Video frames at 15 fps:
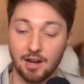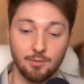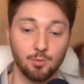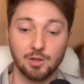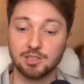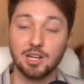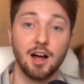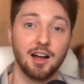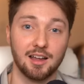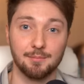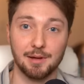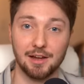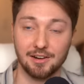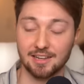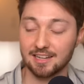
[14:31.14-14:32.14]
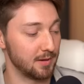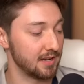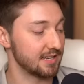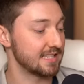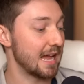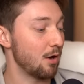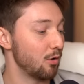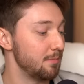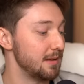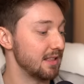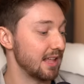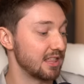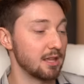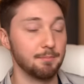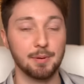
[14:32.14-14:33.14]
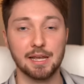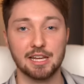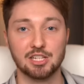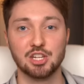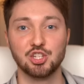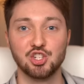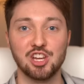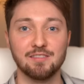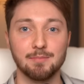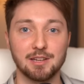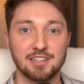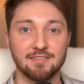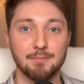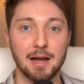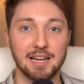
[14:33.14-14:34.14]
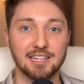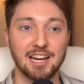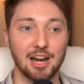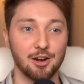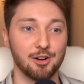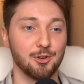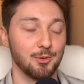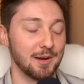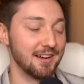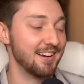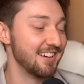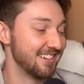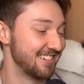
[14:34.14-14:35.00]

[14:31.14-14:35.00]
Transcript: We'll talk about it, because that would be like the biggest achievement of my entire career.